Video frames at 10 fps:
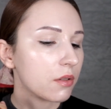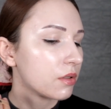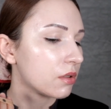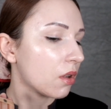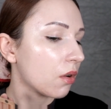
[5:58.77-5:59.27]

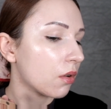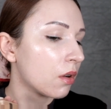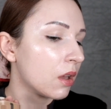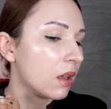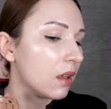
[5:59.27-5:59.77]
So
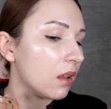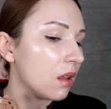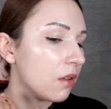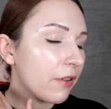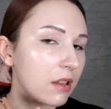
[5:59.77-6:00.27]

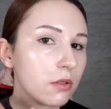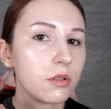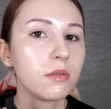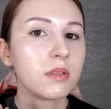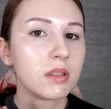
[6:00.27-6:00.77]
if I don't
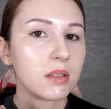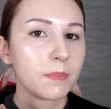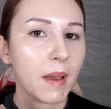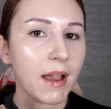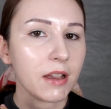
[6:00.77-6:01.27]
use this
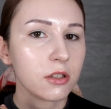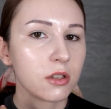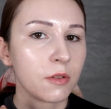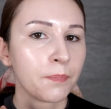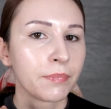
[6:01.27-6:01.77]
patch,
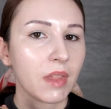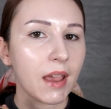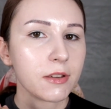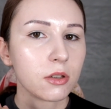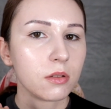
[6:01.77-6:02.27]

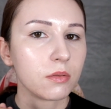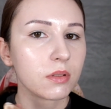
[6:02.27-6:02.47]
I should use